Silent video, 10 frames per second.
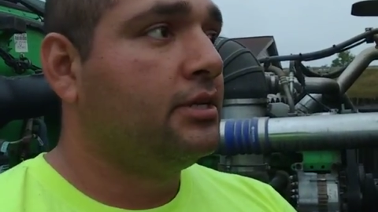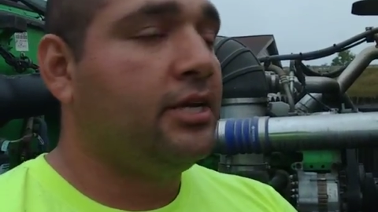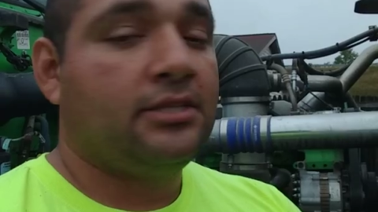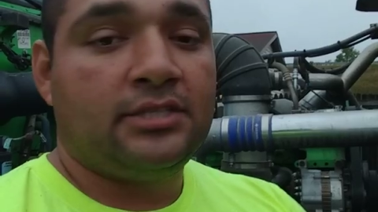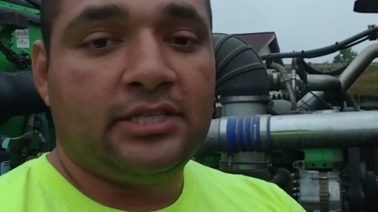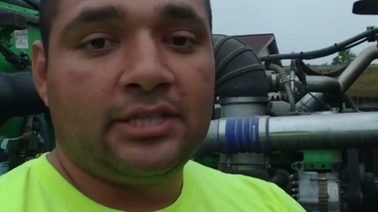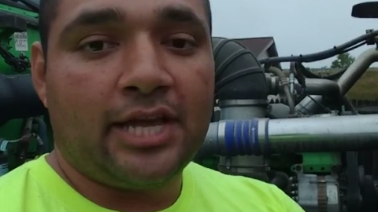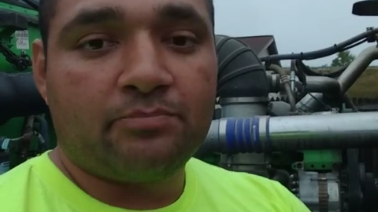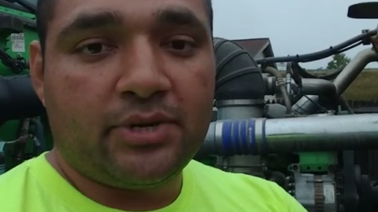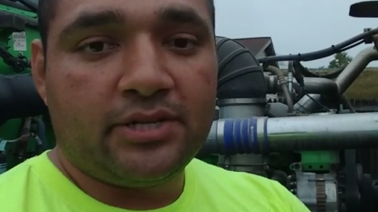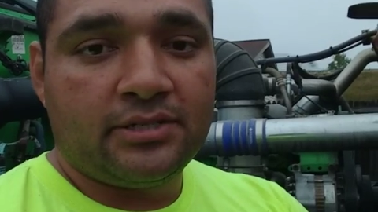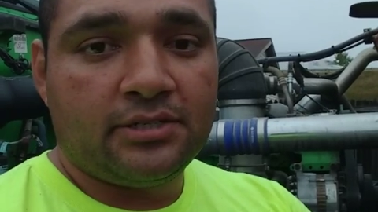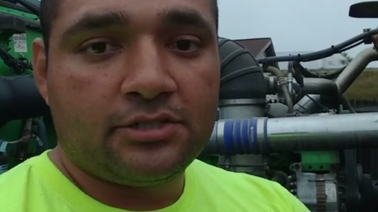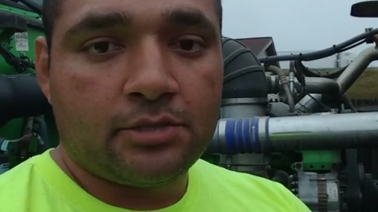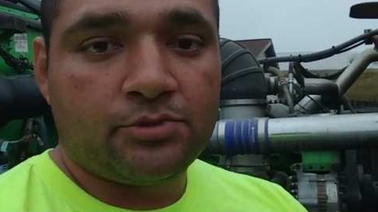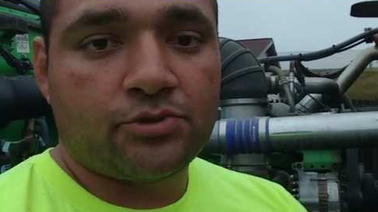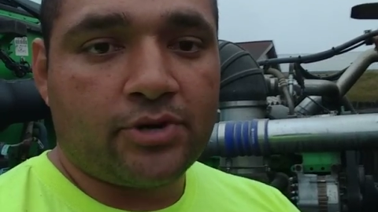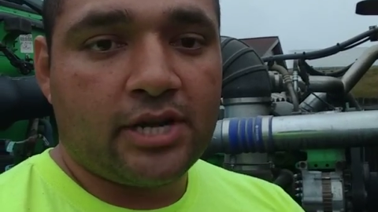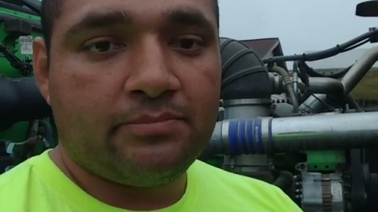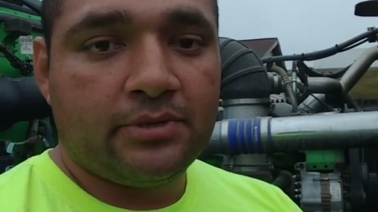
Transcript: Hit the like button, subscribe,